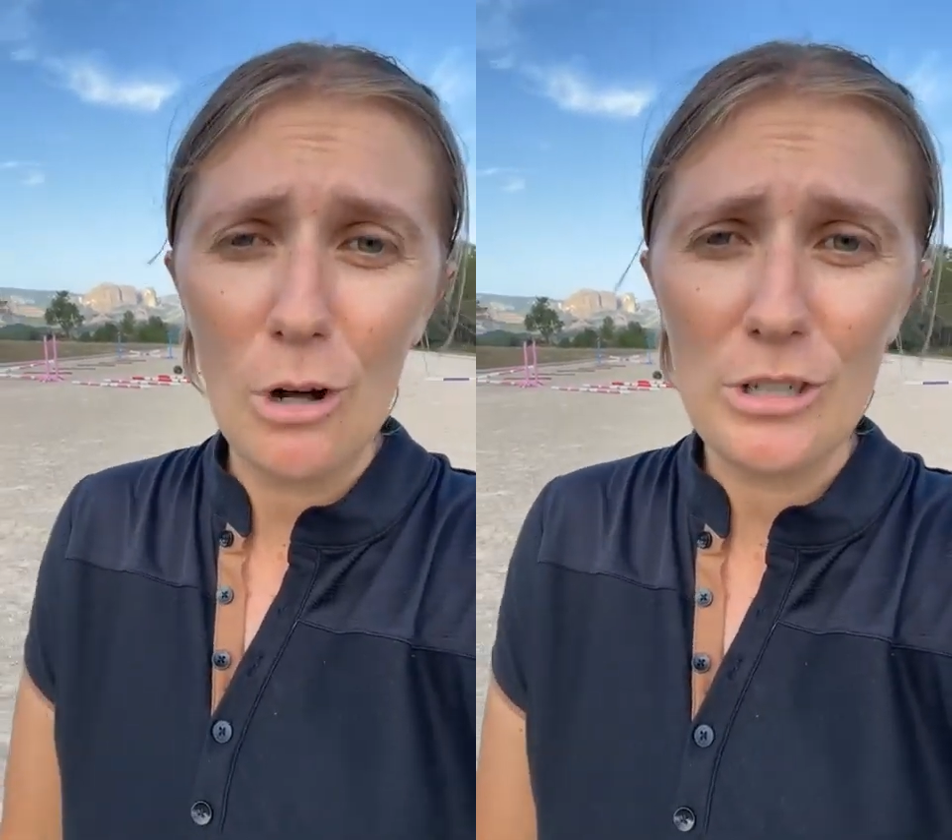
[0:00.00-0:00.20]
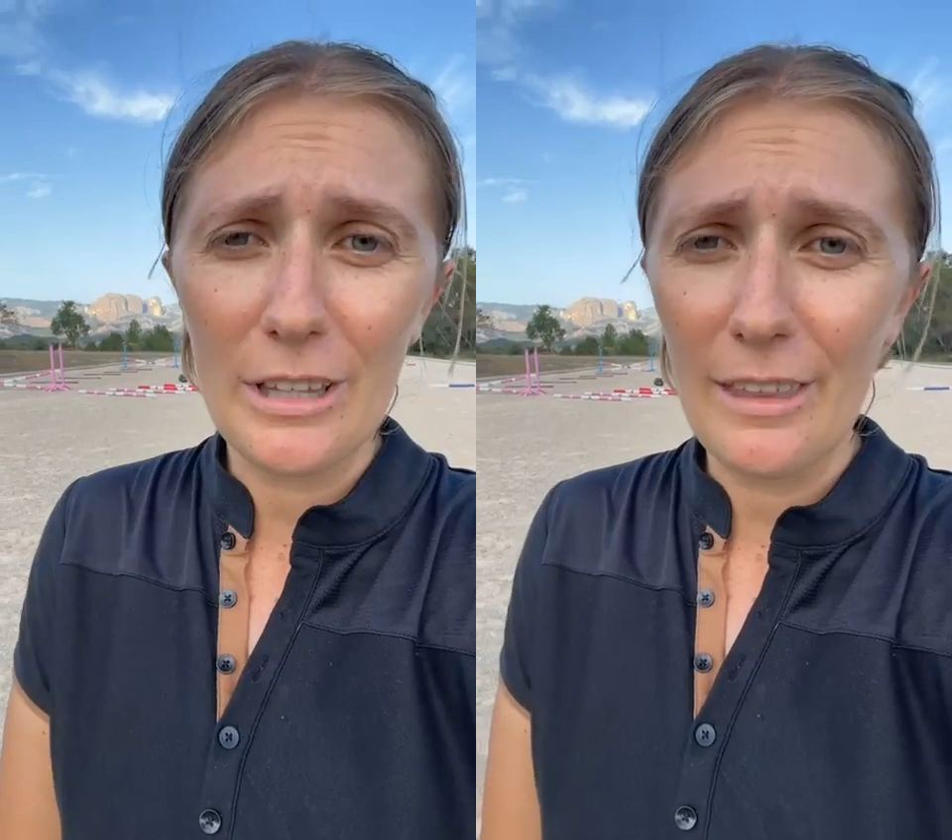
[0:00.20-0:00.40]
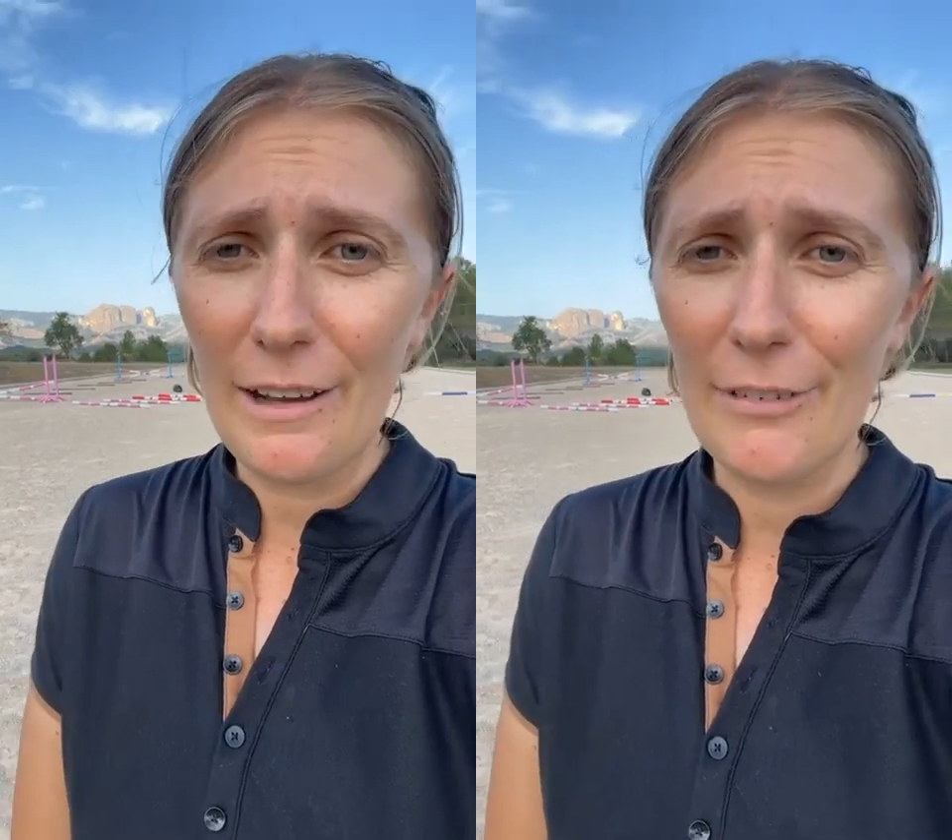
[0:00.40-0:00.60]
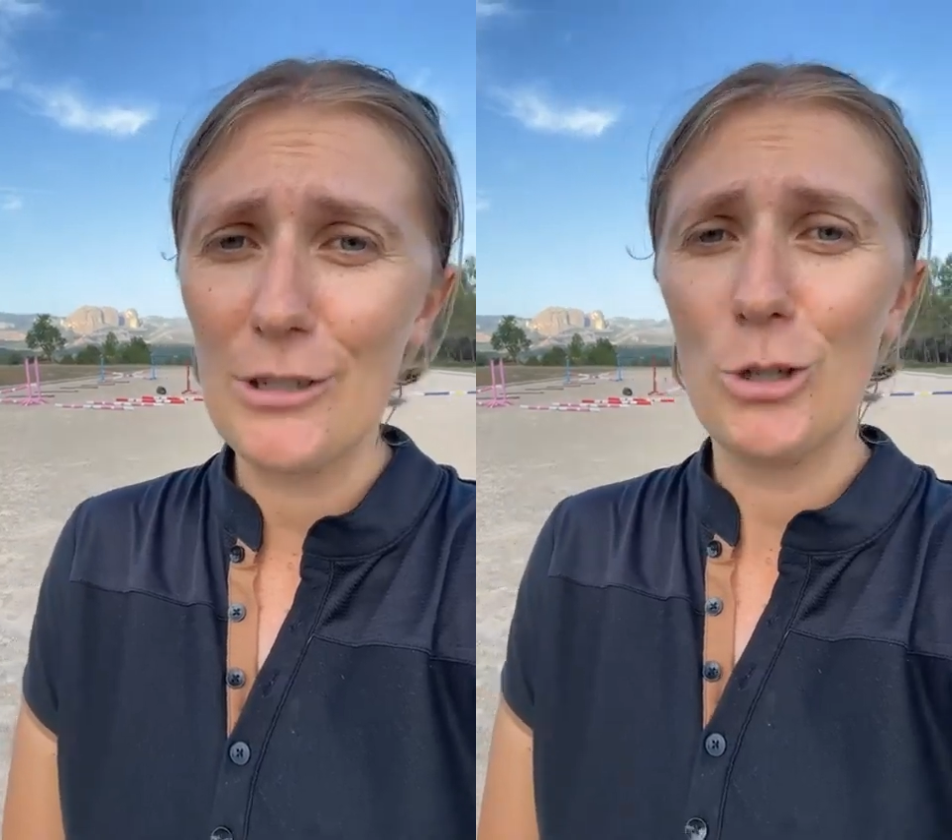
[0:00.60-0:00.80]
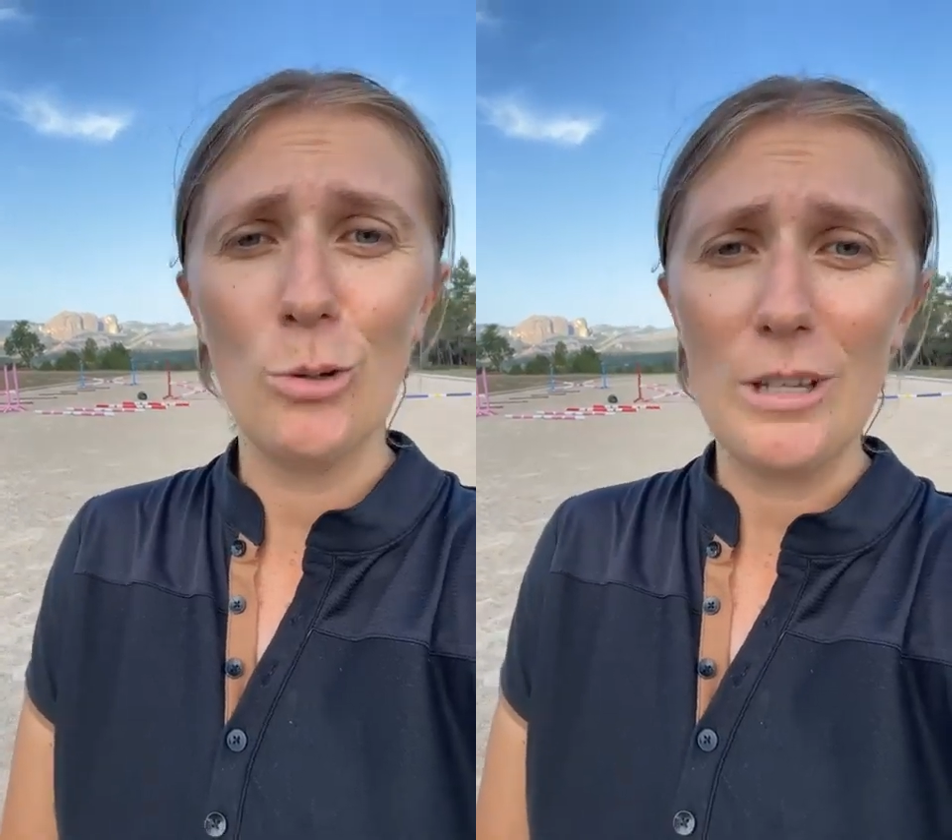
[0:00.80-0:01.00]
coaching thing
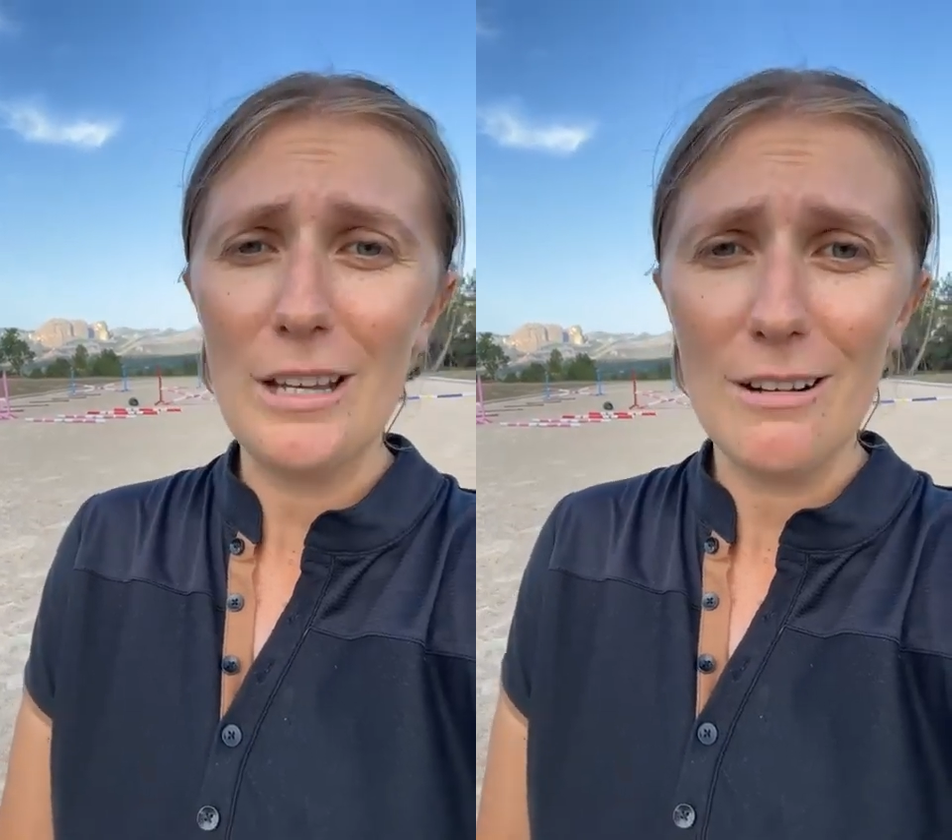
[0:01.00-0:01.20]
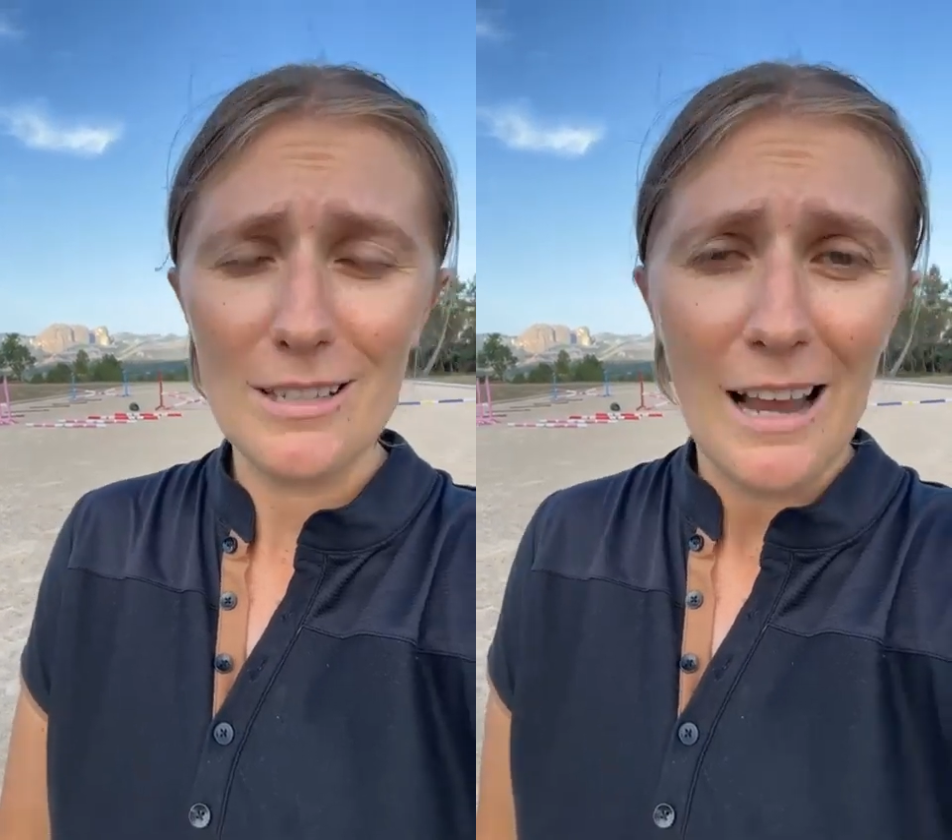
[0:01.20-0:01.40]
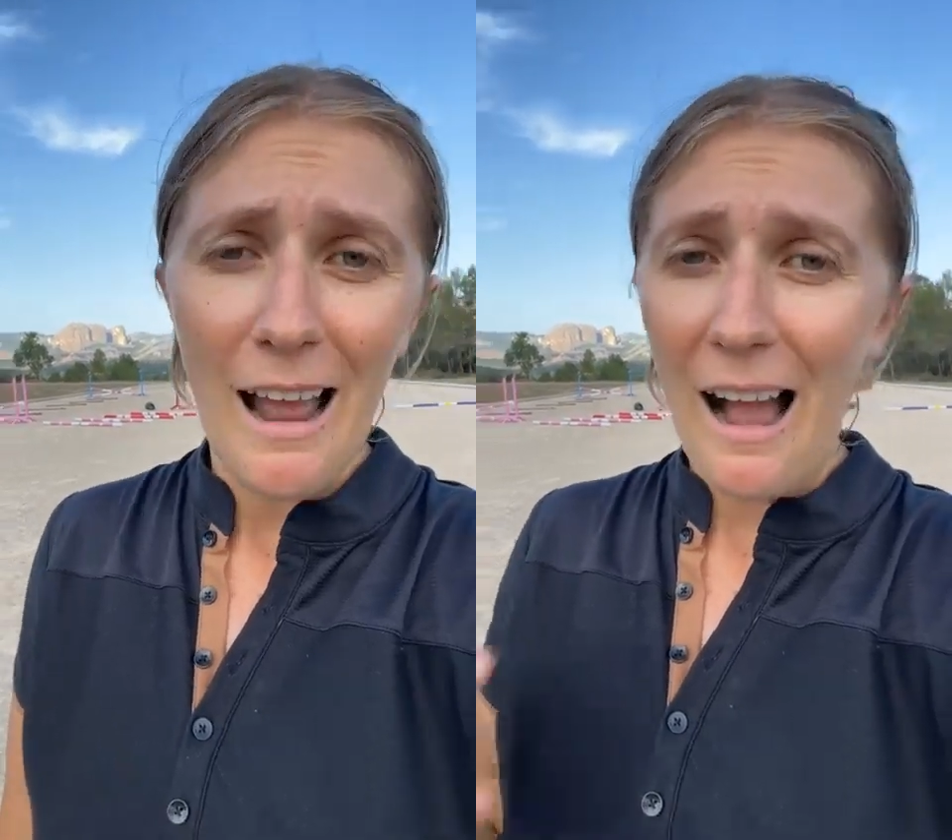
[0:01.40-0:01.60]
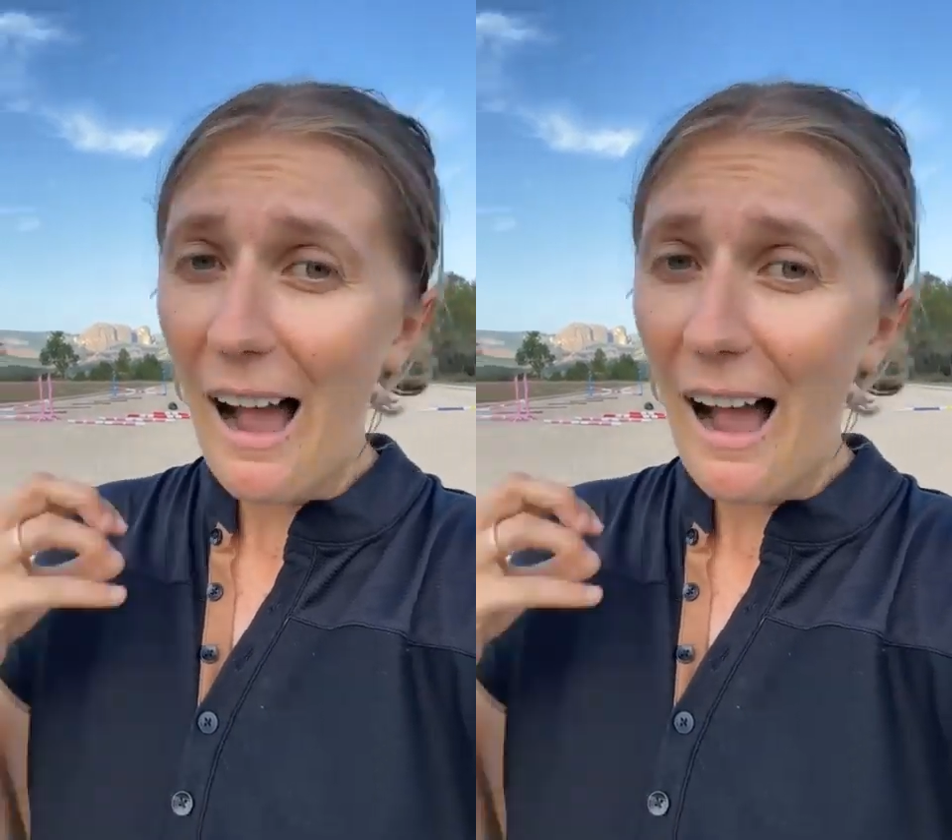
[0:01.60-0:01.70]
for 2 years.